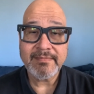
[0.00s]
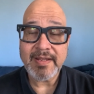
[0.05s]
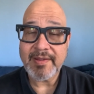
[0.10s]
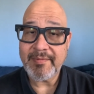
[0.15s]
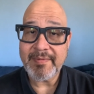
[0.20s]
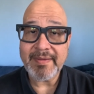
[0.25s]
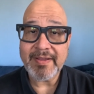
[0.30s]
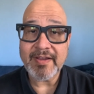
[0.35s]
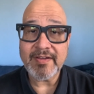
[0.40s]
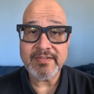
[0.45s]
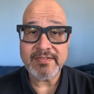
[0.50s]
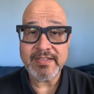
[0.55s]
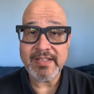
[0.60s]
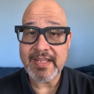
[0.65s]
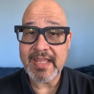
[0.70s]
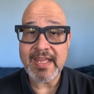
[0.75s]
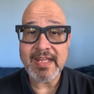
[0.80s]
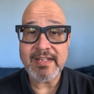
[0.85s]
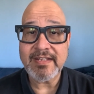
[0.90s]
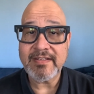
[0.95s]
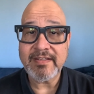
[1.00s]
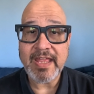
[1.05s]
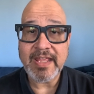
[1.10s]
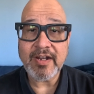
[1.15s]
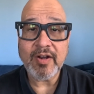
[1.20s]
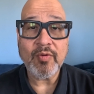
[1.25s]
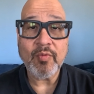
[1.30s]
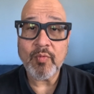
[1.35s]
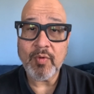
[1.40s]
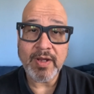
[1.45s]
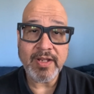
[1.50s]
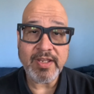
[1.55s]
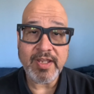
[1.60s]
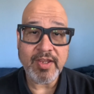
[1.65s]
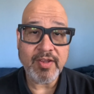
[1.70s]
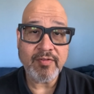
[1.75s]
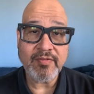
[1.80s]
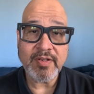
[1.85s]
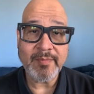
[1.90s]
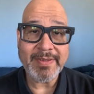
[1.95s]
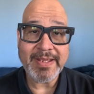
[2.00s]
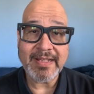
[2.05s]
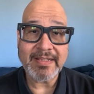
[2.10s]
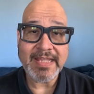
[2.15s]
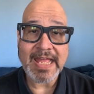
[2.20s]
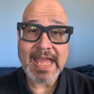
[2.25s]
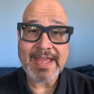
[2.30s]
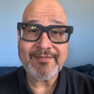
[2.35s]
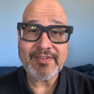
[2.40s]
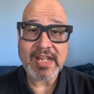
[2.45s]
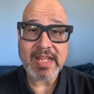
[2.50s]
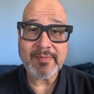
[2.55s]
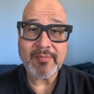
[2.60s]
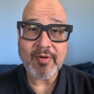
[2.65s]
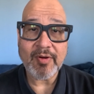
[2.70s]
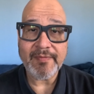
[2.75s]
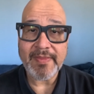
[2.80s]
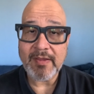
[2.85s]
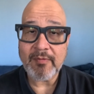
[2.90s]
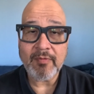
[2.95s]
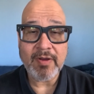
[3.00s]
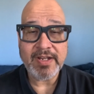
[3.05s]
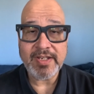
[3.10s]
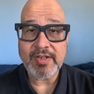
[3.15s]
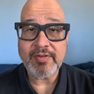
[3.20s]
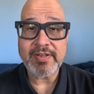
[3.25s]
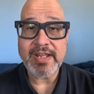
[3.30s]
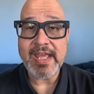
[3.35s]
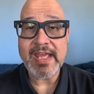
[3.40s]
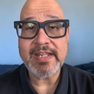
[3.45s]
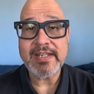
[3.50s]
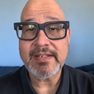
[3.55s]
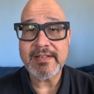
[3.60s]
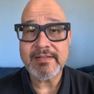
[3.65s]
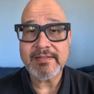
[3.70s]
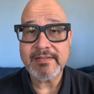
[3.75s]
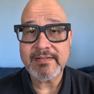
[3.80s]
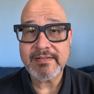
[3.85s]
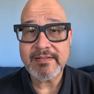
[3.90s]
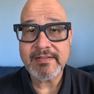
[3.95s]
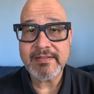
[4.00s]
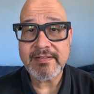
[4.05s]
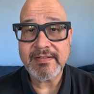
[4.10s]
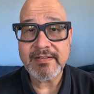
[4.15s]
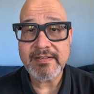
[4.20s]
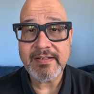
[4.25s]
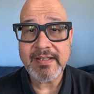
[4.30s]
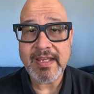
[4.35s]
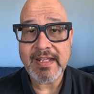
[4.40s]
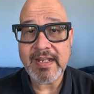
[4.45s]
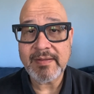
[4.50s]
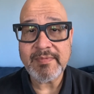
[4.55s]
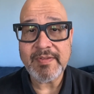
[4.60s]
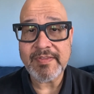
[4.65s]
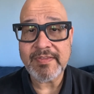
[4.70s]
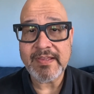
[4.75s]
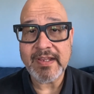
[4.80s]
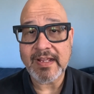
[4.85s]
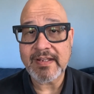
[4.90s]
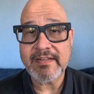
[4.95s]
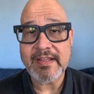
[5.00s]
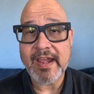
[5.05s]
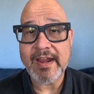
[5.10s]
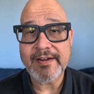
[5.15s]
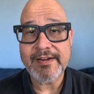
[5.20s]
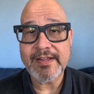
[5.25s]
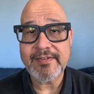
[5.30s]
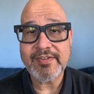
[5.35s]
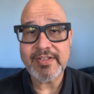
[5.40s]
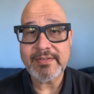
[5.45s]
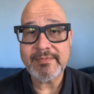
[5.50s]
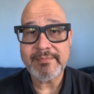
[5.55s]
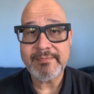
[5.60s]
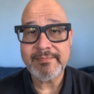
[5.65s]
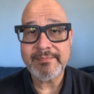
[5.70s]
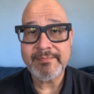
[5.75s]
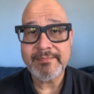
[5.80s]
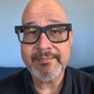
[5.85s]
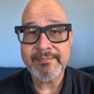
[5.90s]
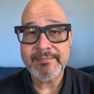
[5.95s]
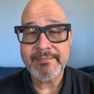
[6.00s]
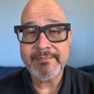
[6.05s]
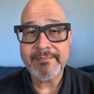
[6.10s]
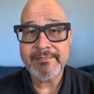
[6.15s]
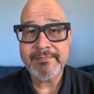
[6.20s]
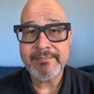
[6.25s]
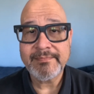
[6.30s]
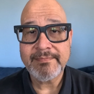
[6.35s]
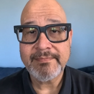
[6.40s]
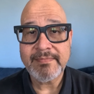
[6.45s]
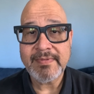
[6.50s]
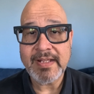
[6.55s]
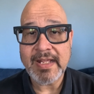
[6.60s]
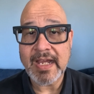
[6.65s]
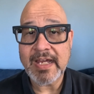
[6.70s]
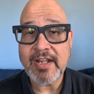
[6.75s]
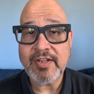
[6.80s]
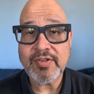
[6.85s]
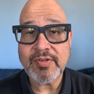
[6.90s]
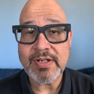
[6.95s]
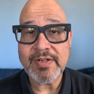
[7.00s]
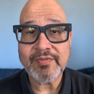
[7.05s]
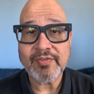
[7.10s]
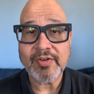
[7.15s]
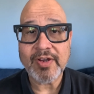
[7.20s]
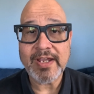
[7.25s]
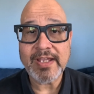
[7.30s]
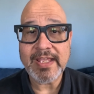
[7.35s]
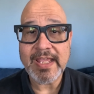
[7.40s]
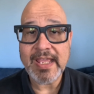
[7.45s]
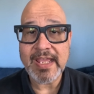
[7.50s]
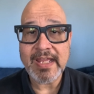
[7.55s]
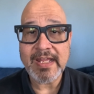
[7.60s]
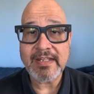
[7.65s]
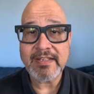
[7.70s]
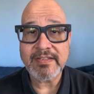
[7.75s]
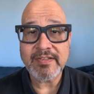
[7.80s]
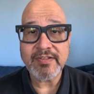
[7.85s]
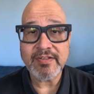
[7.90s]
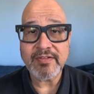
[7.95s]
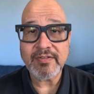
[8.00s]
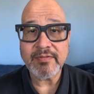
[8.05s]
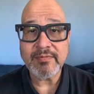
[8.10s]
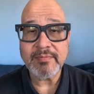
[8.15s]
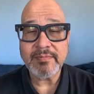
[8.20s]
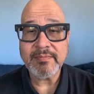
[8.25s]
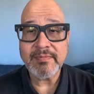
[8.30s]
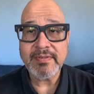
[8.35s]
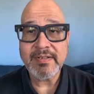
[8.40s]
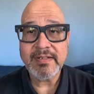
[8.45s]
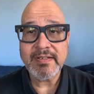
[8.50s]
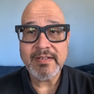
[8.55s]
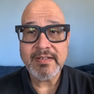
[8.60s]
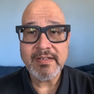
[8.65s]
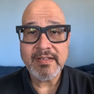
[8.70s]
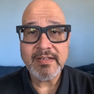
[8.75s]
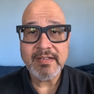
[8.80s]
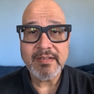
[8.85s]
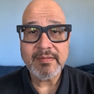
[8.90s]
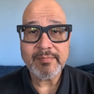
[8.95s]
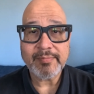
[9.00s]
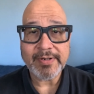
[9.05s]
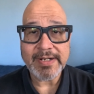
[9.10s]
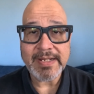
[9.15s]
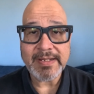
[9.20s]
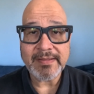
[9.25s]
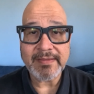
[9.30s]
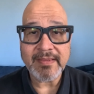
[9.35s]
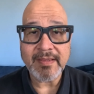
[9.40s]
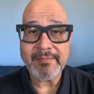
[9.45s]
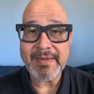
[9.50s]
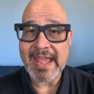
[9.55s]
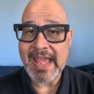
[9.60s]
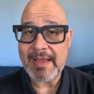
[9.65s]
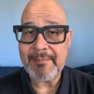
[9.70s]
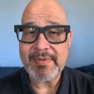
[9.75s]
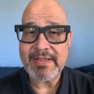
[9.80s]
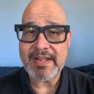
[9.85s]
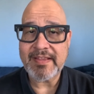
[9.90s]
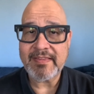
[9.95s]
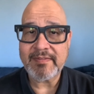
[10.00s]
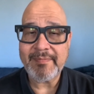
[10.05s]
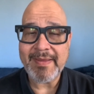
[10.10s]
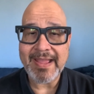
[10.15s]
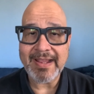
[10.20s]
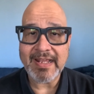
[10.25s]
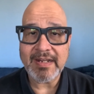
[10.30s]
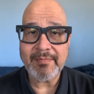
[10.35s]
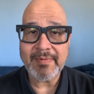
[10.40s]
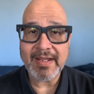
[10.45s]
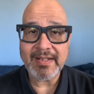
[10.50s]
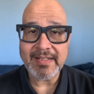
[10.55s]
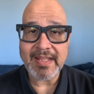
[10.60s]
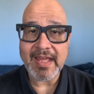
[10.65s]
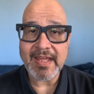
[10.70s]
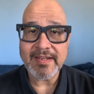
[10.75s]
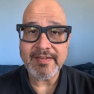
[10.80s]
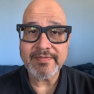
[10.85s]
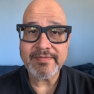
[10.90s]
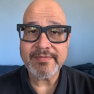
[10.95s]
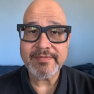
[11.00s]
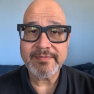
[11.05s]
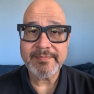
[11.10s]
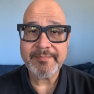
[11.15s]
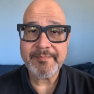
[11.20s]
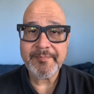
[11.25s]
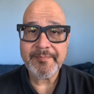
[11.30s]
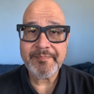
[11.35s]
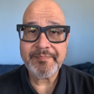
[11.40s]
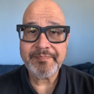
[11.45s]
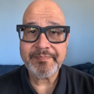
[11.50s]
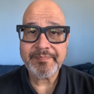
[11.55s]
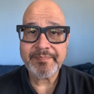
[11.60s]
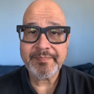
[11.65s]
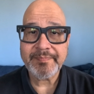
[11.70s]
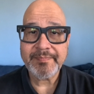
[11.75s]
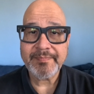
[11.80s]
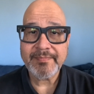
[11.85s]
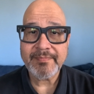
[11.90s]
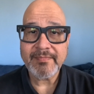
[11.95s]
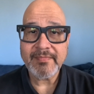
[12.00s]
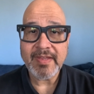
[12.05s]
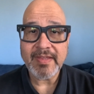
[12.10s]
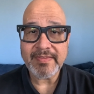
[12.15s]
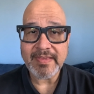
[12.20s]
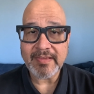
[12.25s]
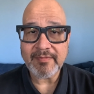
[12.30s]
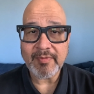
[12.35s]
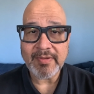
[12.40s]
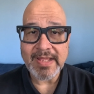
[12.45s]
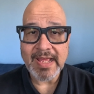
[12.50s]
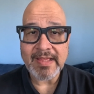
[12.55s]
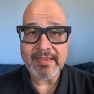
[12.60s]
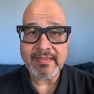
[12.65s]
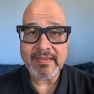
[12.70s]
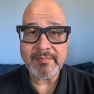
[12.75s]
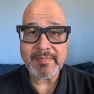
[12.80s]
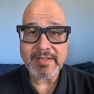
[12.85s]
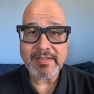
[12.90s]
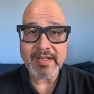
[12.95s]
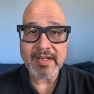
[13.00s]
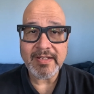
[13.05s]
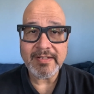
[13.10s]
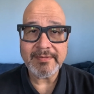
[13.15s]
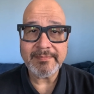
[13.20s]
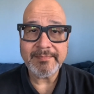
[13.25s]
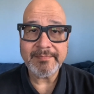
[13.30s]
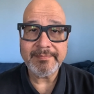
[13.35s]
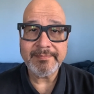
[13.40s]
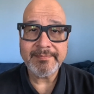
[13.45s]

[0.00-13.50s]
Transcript: And because, again, they don't want you to be alive anymore. They want you dead. And I'm just sick and tired of it. I'm going to do whatever I can to bring some happiness back into my life. Because that's what has to be done.